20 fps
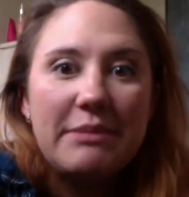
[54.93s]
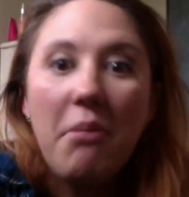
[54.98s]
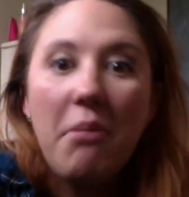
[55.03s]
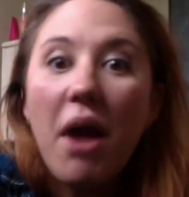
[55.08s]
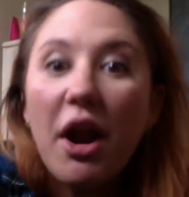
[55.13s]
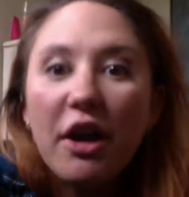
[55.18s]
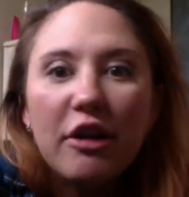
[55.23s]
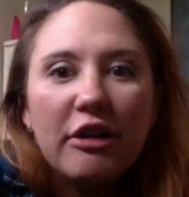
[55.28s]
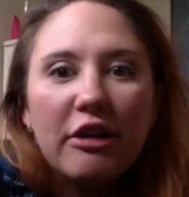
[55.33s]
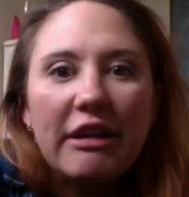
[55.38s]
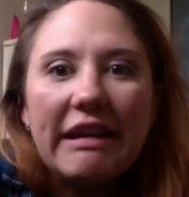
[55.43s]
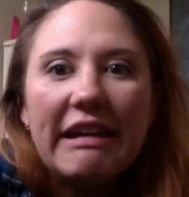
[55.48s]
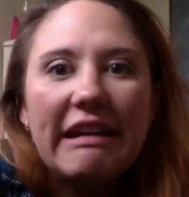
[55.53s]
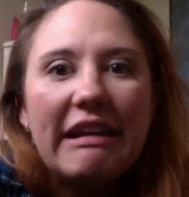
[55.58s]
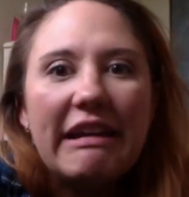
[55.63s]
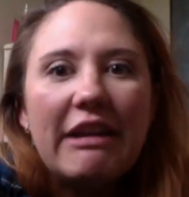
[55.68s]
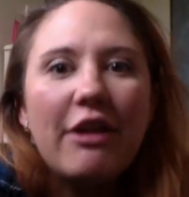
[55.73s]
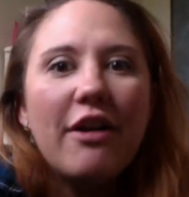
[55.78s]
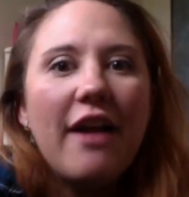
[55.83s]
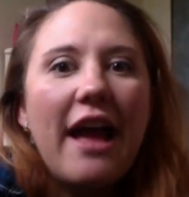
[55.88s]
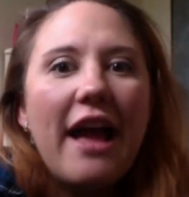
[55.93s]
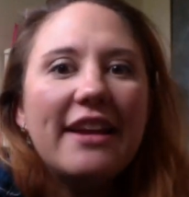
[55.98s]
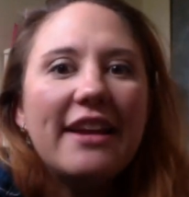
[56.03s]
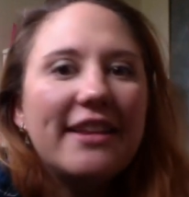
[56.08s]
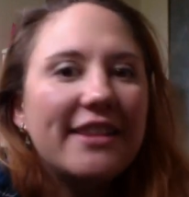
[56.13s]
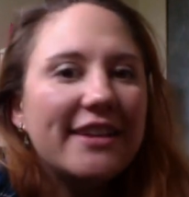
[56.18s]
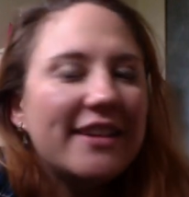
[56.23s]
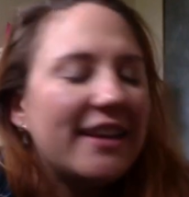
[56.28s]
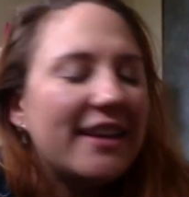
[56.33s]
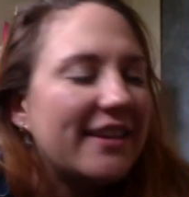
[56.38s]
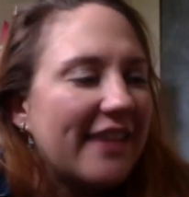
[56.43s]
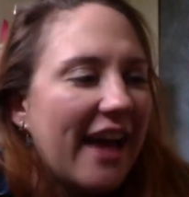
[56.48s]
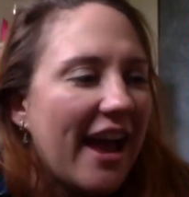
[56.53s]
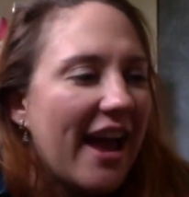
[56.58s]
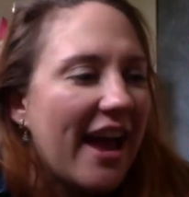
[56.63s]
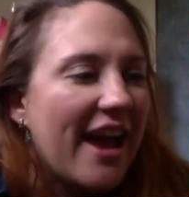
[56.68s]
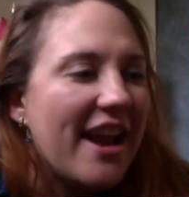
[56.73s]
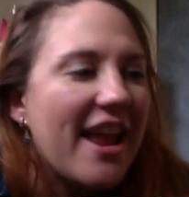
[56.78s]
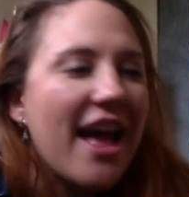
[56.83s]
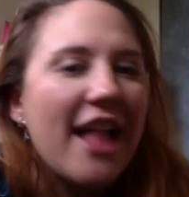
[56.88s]
Market or anything like
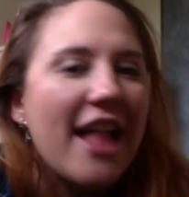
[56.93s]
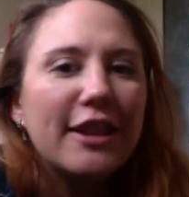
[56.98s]
that.